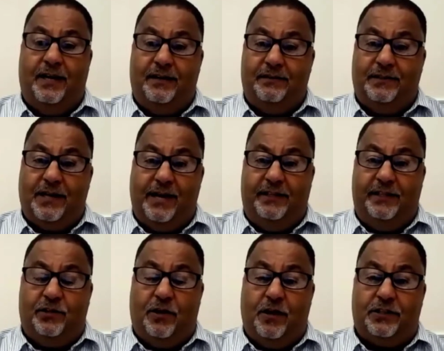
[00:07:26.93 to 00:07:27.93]
tightly
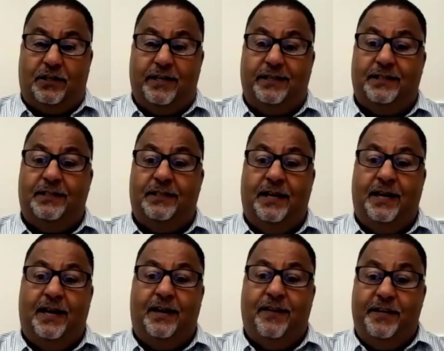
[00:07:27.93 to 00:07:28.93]
cross-linked.
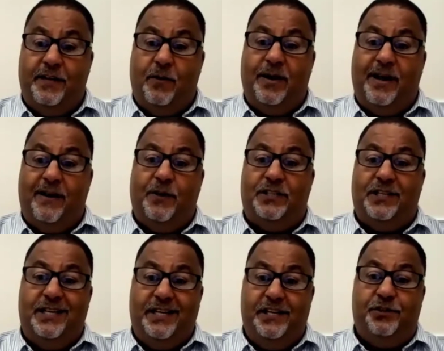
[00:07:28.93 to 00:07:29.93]
They don't have those
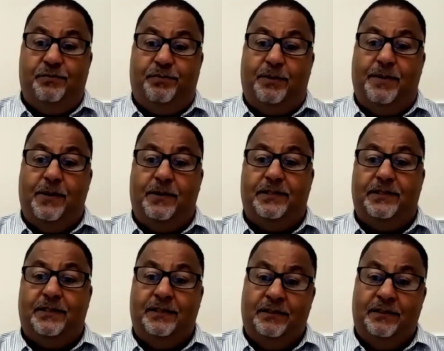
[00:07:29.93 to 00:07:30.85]
adhesion promoters,